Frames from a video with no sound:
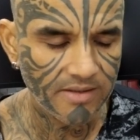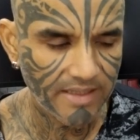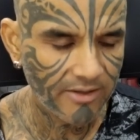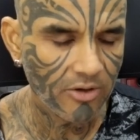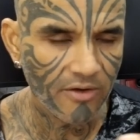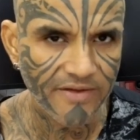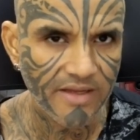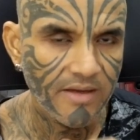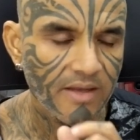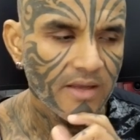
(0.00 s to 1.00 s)
and
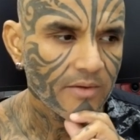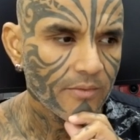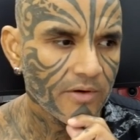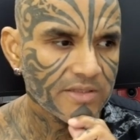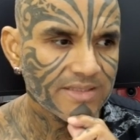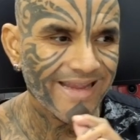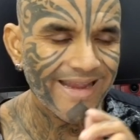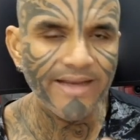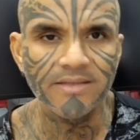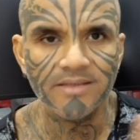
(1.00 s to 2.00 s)
coffee was
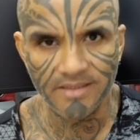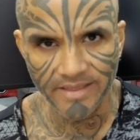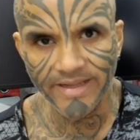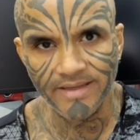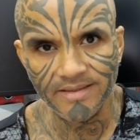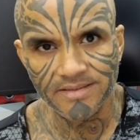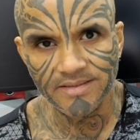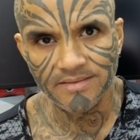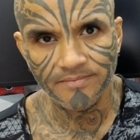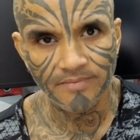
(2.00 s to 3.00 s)
eight
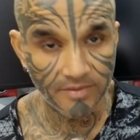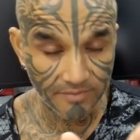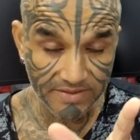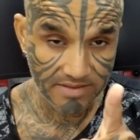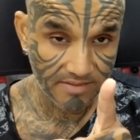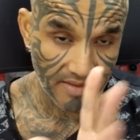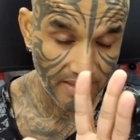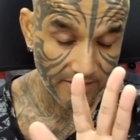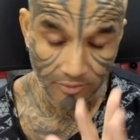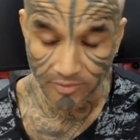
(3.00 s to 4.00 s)
days, which
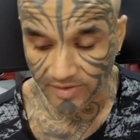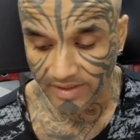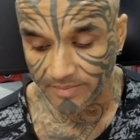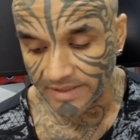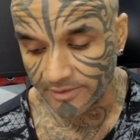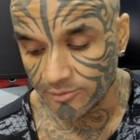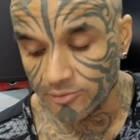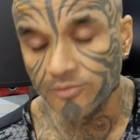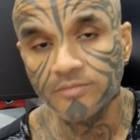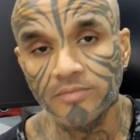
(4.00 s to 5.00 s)
I don't recommend you
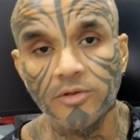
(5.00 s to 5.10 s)
do.